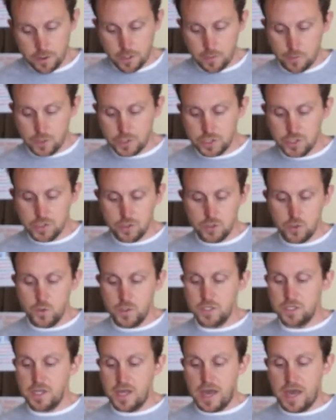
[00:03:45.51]
Number two
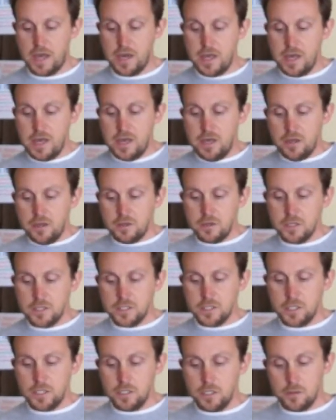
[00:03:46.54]
is that
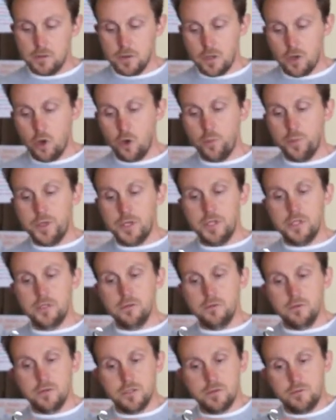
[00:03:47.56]
this little open
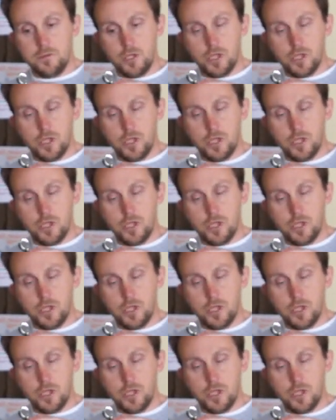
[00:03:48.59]
and